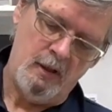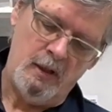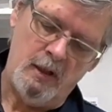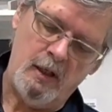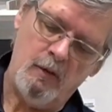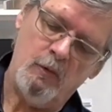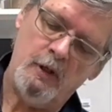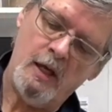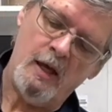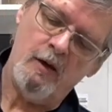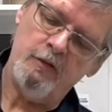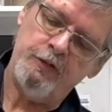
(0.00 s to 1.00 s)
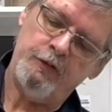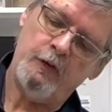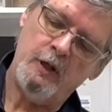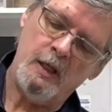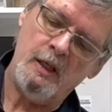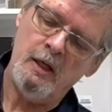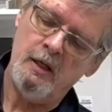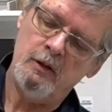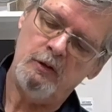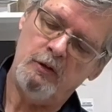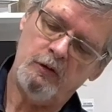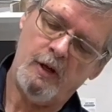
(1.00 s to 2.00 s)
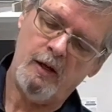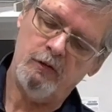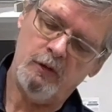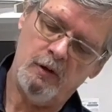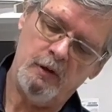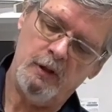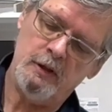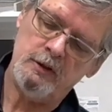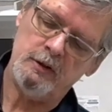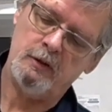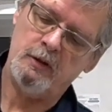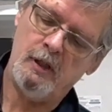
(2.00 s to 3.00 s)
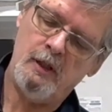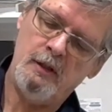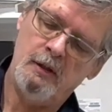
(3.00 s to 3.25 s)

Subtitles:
And we have free travel on this, okay?